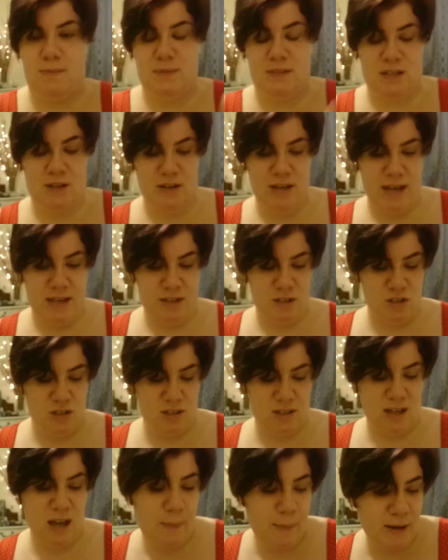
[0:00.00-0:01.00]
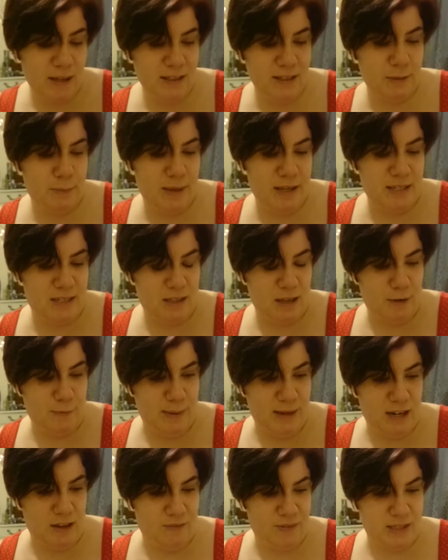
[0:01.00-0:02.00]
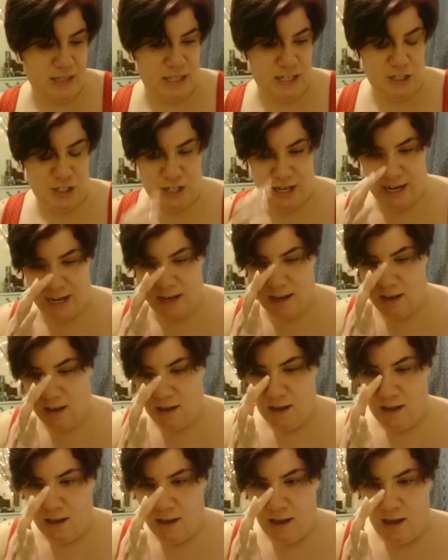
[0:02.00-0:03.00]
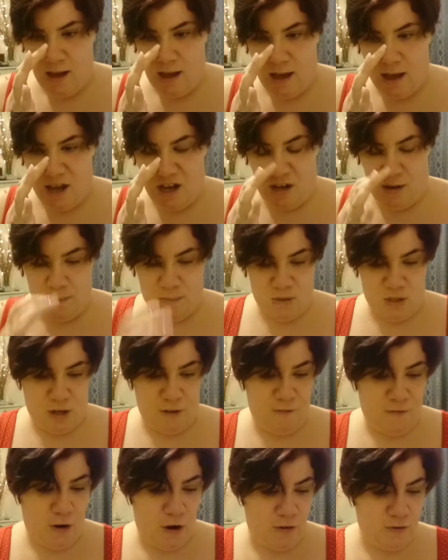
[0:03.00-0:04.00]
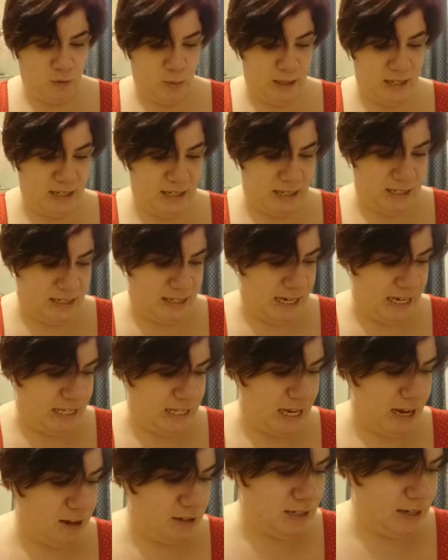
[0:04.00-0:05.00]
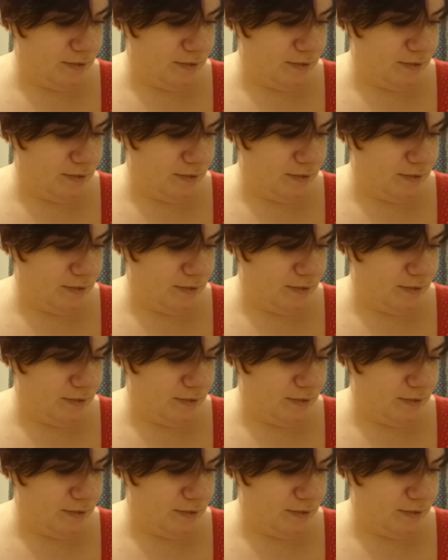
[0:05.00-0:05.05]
So yeah, there's just a couple of little bits that I've been loving this year. So far of 2016. They are